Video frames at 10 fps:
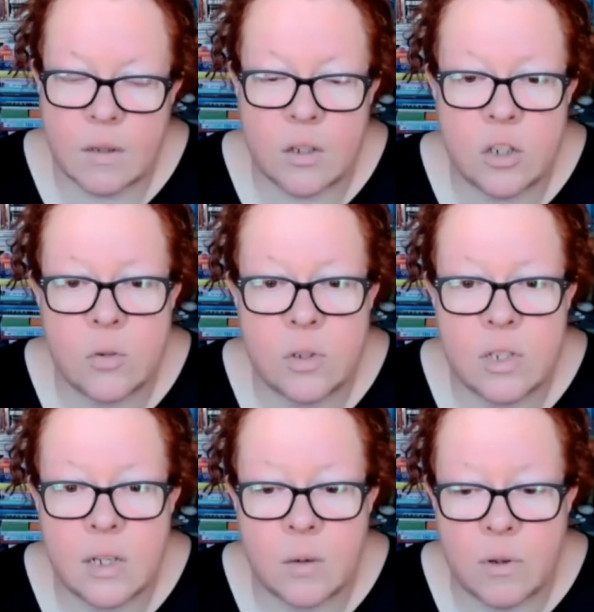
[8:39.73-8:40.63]
The
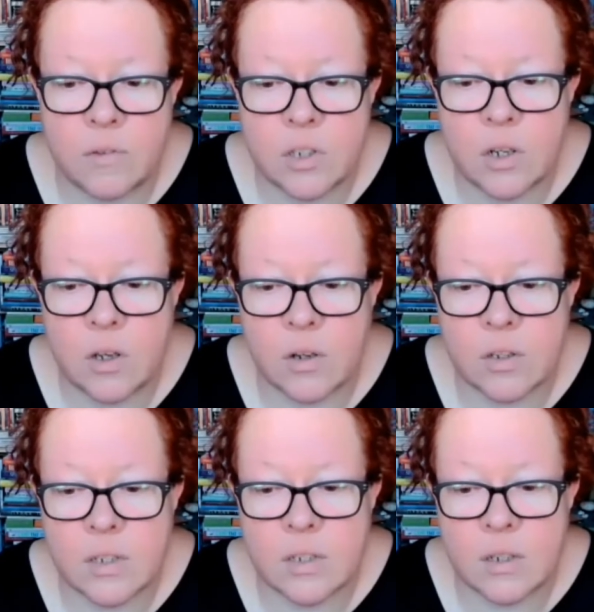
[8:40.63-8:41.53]
duty we've
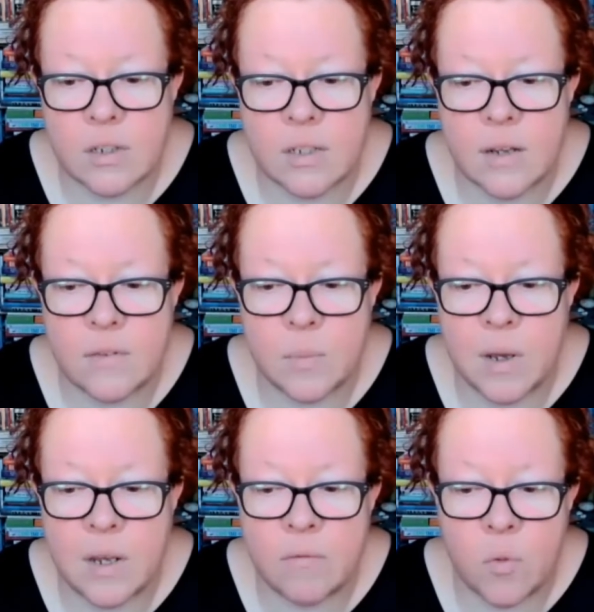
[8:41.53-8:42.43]
shirked has left a
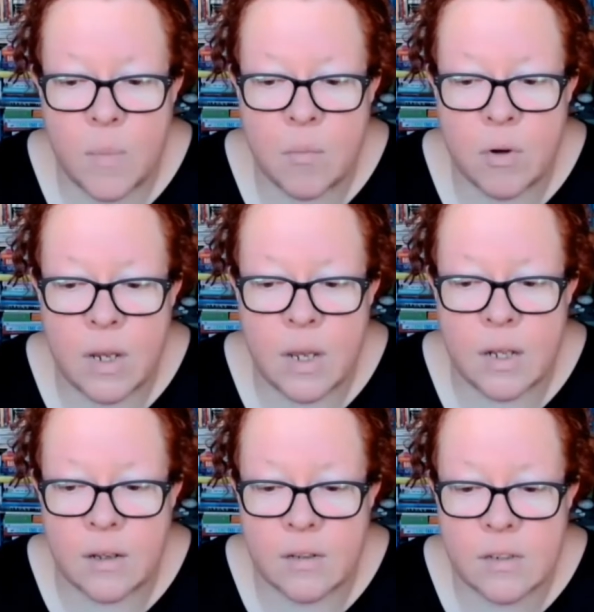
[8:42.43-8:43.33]
painful memory
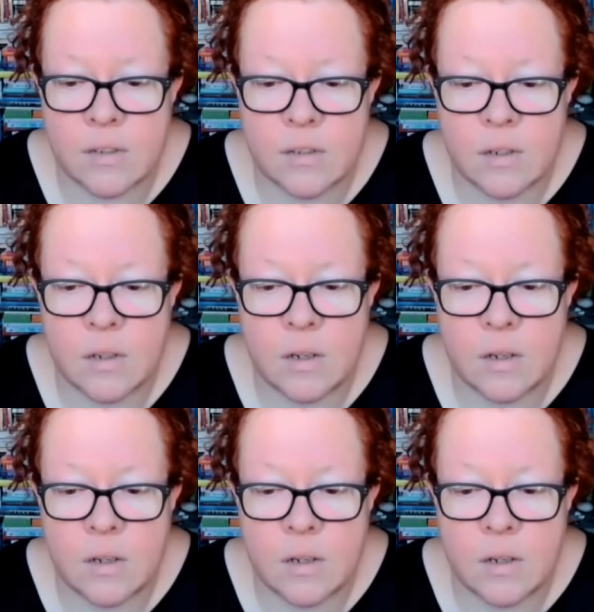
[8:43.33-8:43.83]
in us.